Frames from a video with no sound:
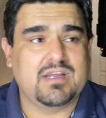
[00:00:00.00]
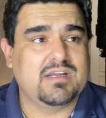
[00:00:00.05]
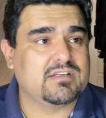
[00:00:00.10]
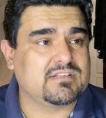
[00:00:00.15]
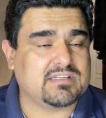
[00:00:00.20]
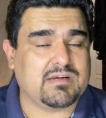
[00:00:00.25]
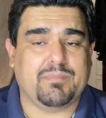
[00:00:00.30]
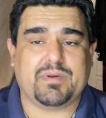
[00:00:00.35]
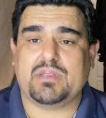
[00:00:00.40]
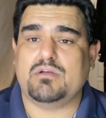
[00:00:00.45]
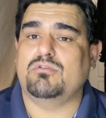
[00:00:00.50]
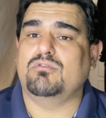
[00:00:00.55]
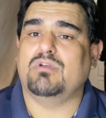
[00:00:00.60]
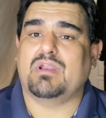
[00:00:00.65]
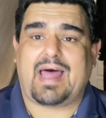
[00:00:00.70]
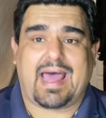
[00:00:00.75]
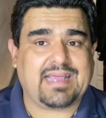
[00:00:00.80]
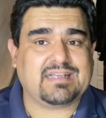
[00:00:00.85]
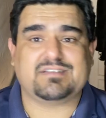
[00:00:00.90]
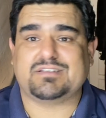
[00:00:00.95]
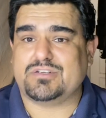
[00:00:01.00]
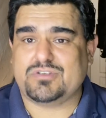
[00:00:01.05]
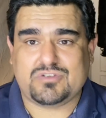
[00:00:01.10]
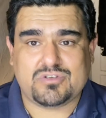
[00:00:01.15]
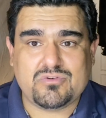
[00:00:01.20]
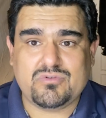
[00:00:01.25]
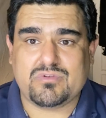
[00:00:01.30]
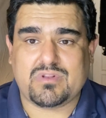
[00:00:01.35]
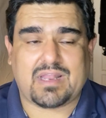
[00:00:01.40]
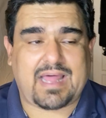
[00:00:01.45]
Somebody who likes to
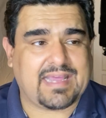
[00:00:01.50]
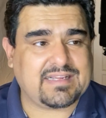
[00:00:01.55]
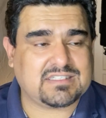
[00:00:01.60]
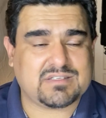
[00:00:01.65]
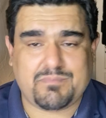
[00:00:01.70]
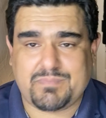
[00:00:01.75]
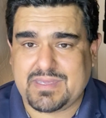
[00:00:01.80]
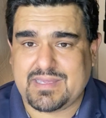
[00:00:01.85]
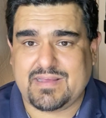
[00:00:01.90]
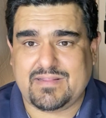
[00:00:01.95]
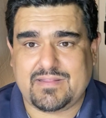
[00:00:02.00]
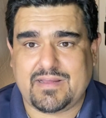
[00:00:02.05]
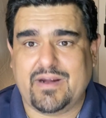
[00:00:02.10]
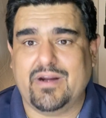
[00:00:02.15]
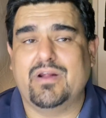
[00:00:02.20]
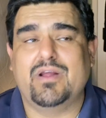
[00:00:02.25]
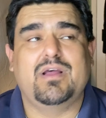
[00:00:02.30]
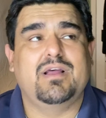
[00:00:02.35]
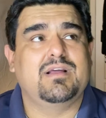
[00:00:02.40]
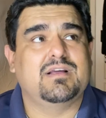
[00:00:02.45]
do, likes to be in there.